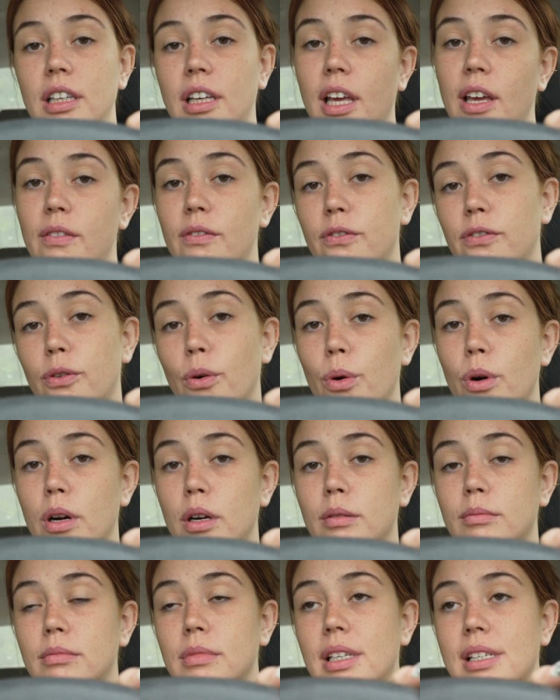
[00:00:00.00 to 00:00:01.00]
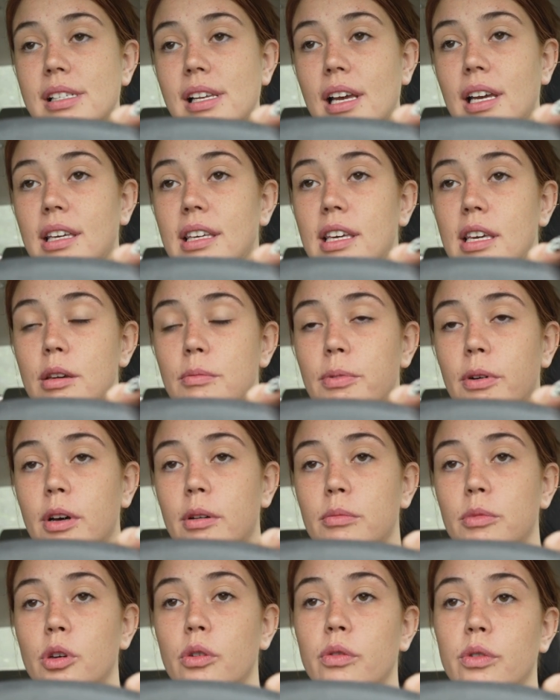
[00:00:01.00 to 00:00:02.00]
informed as I keep
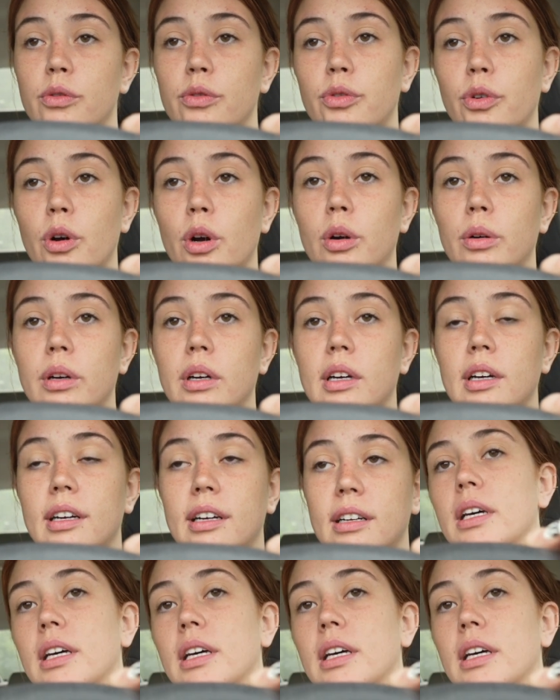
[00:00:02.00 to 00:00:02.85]
on moving forward.